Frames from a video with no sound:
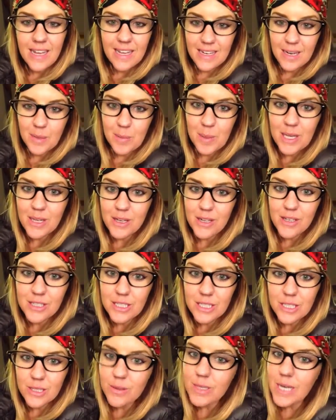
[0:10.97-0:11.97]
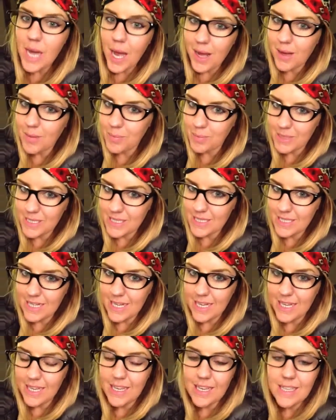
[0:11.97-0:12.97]
And I'm here to do an
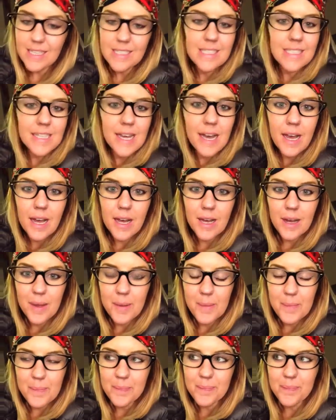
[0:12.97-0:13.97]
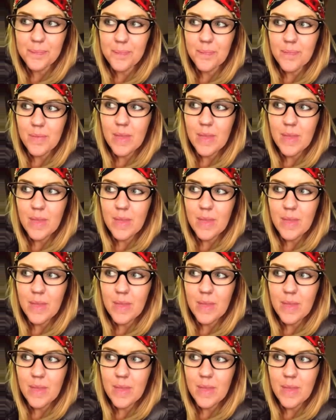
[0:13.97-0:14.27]
update. Um,